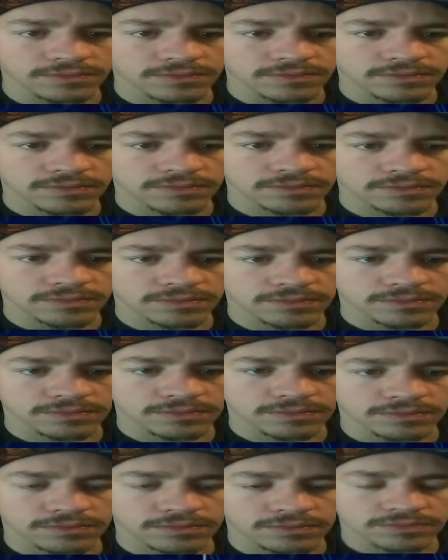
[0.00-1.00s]

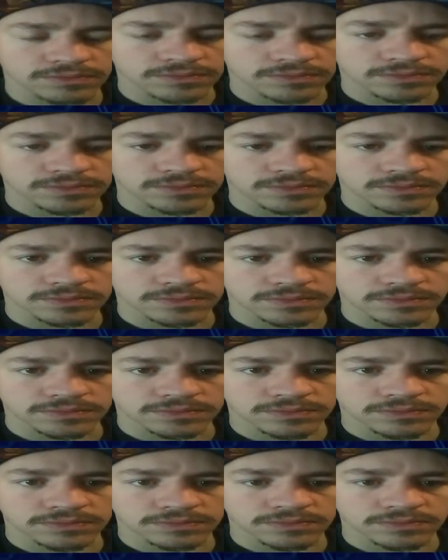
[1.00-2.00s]

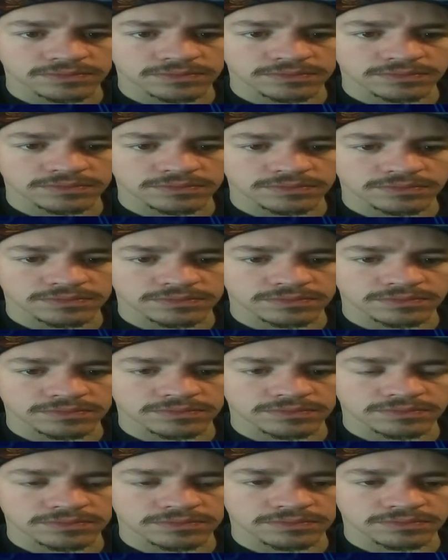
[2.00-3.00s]

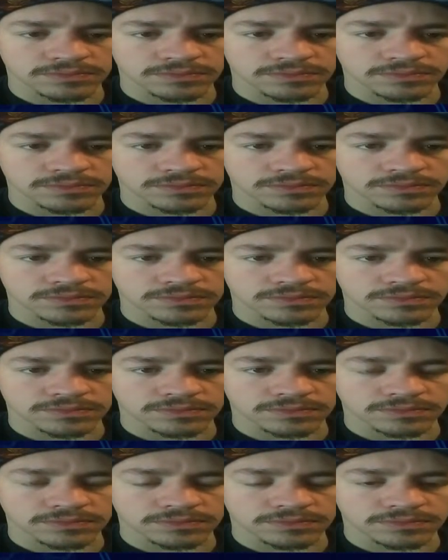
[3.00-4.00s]

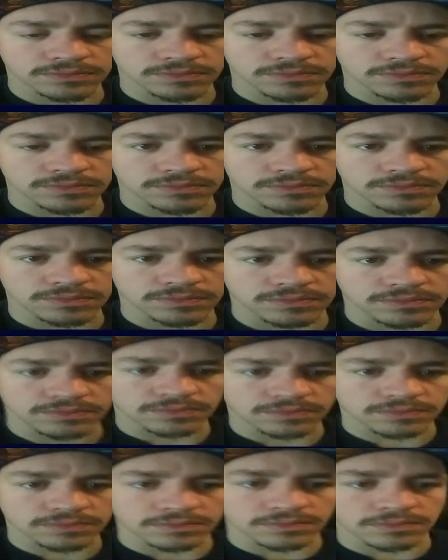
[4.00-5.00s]

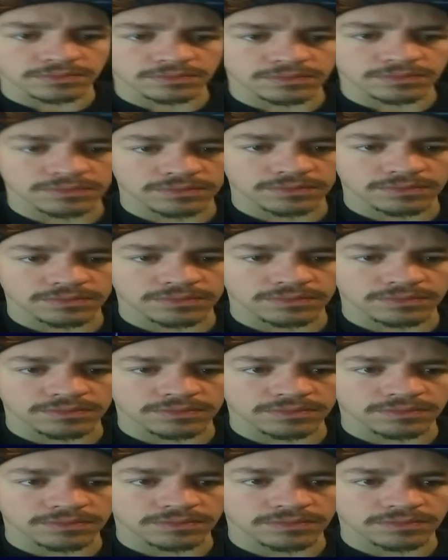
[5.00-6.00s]

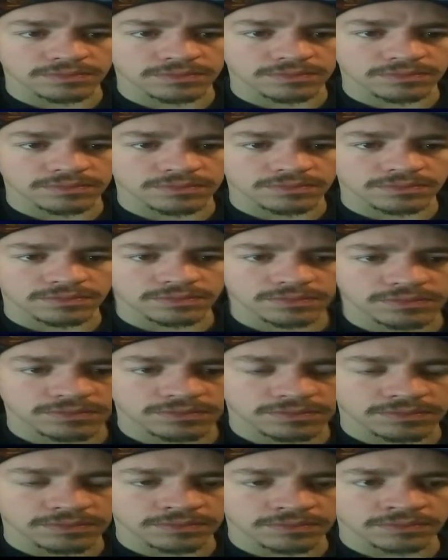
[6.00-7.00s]

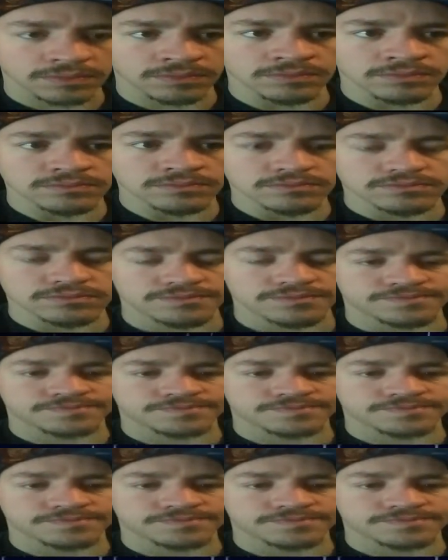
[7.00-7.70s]
(no one is talking)